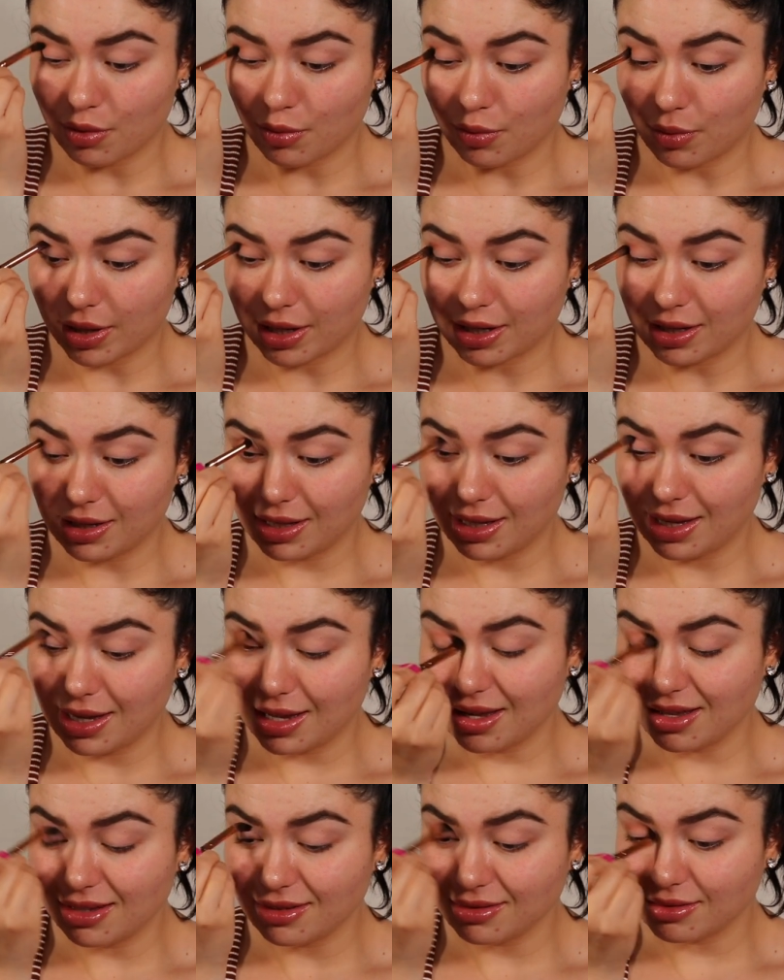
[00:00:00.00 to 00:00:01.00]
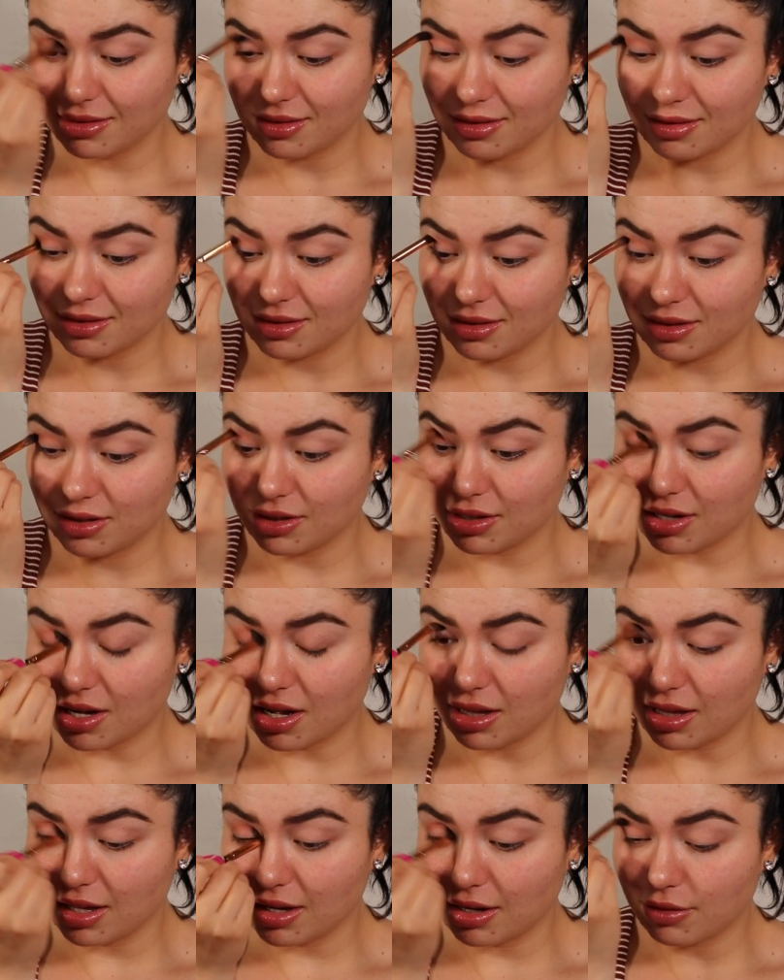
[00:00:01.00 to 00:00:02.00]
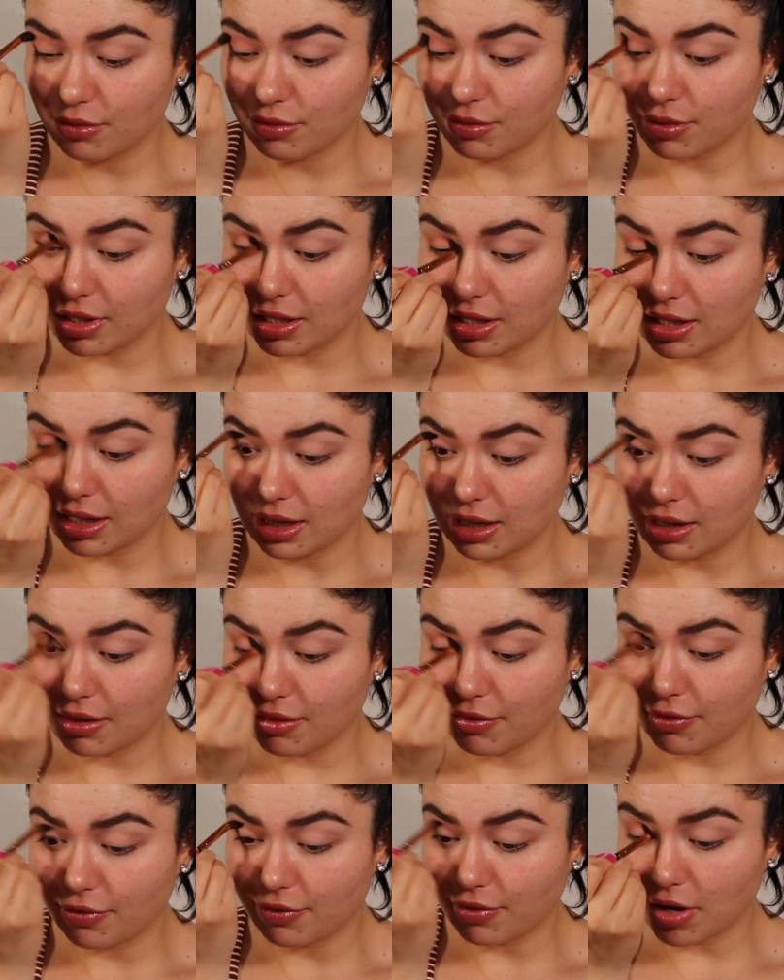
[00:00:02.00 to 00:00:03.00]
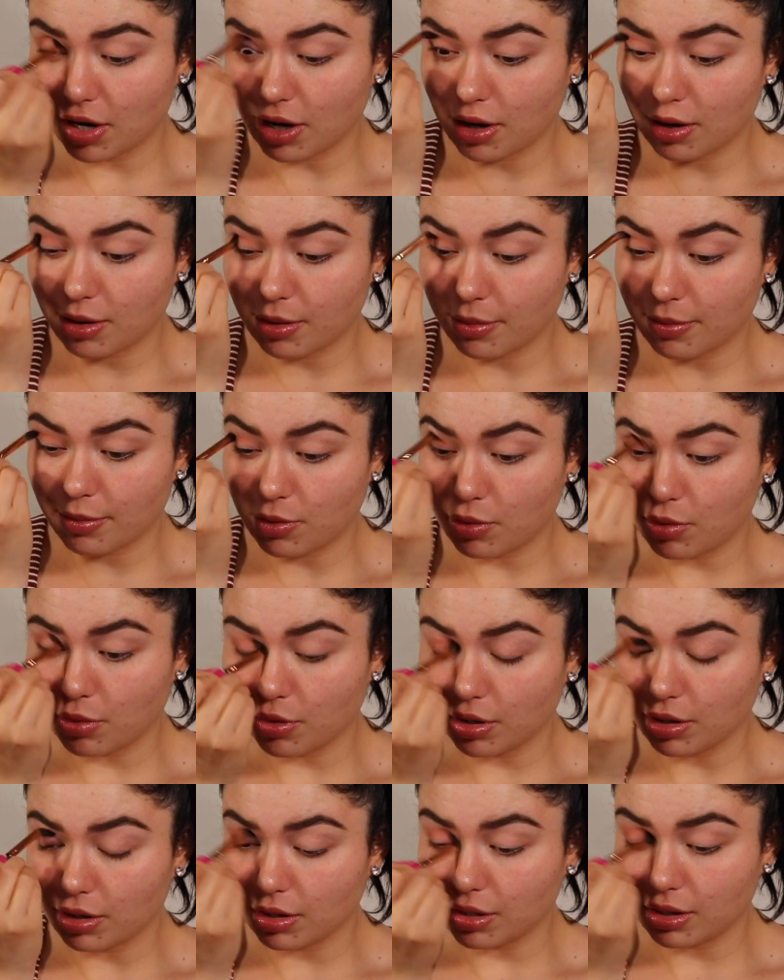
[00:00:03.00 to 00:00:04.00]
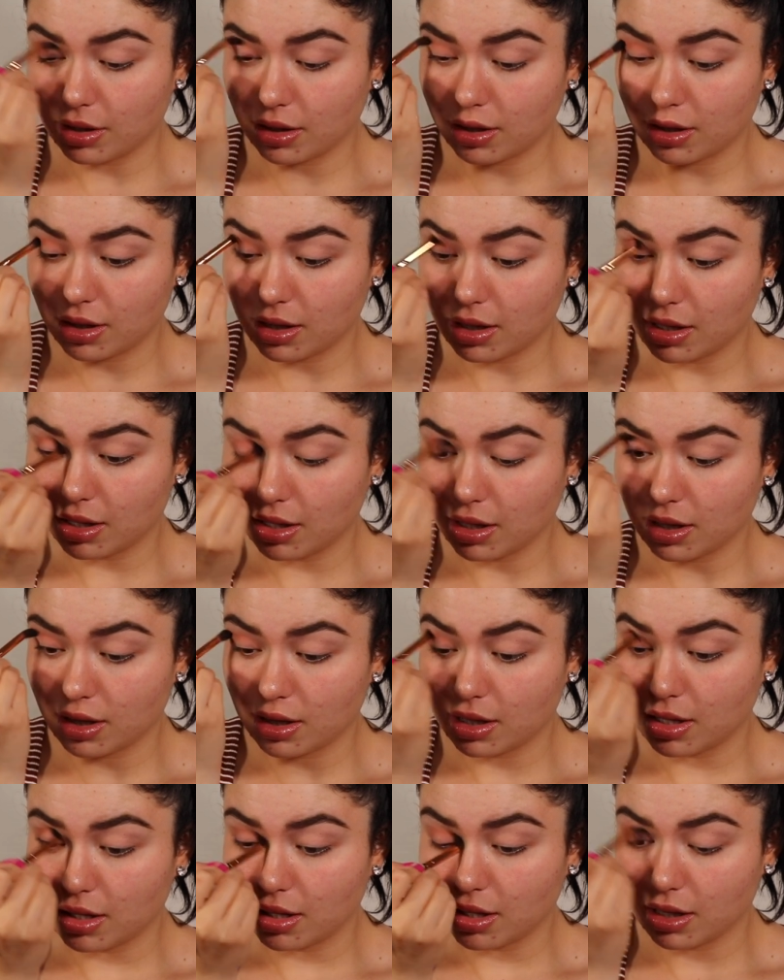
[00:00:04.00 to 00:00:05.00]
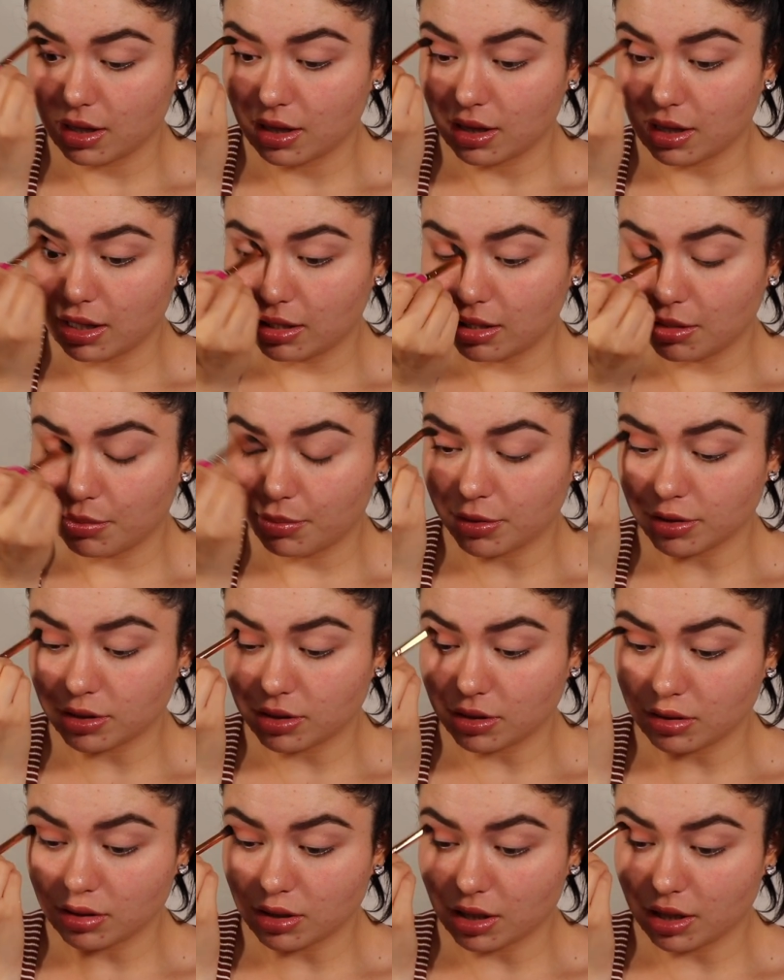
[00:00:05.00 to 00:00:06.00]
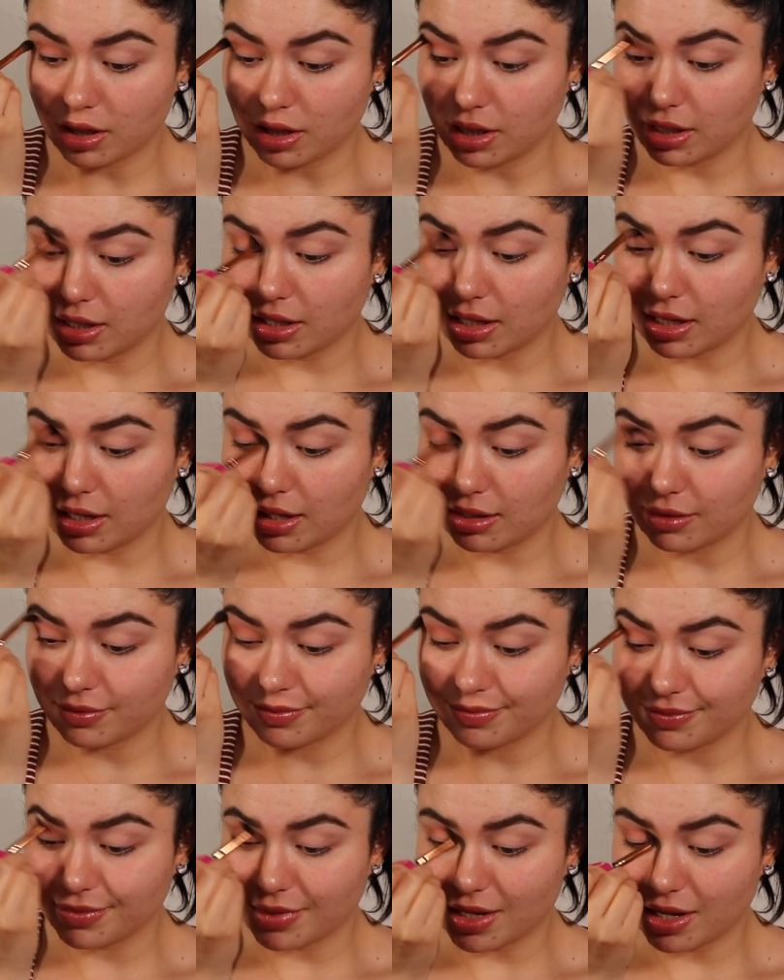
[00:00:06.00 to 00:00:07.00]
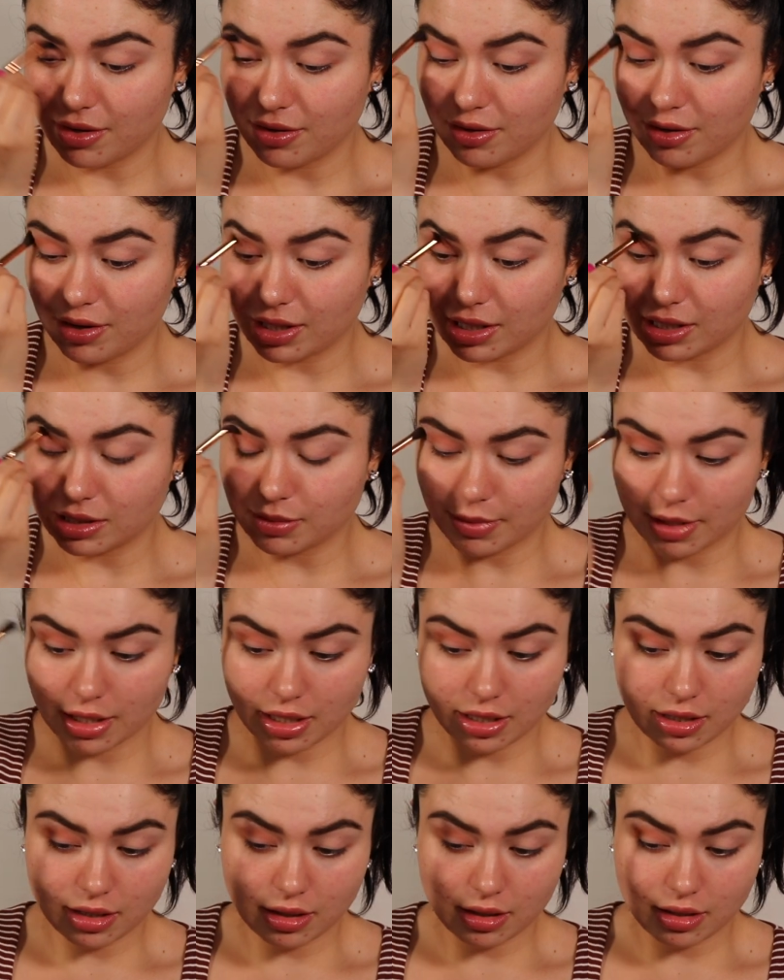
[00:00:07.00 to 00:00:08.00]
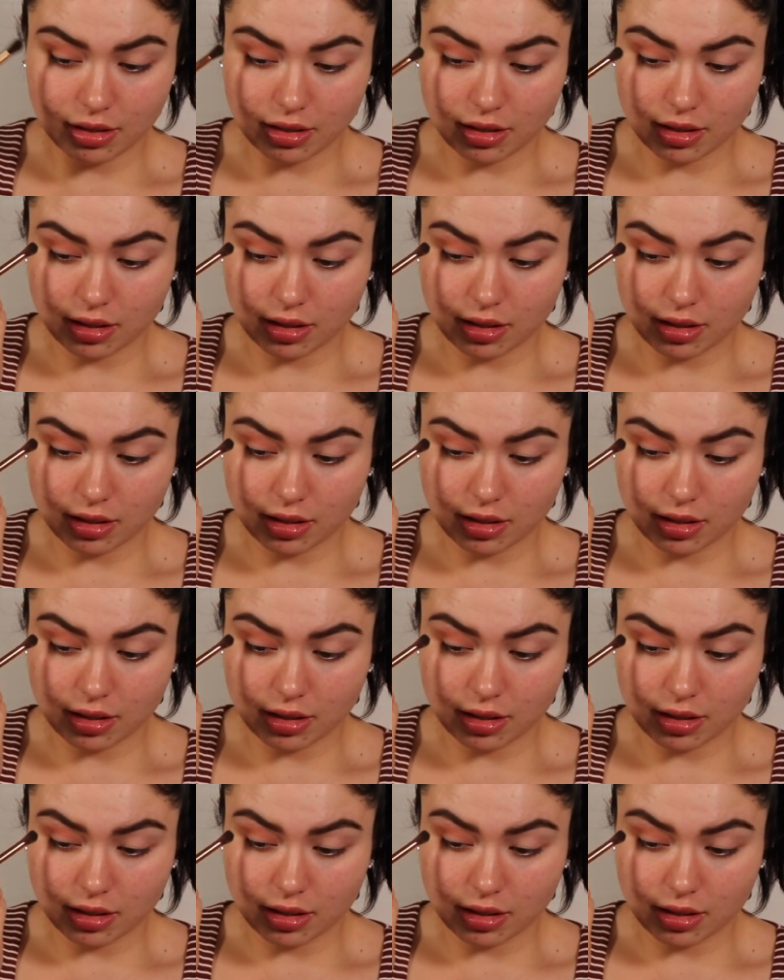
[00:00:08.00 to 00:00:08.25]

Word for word: wiggly. They're not like really firm, or like the bristles aren't like, I don't know how to explain it.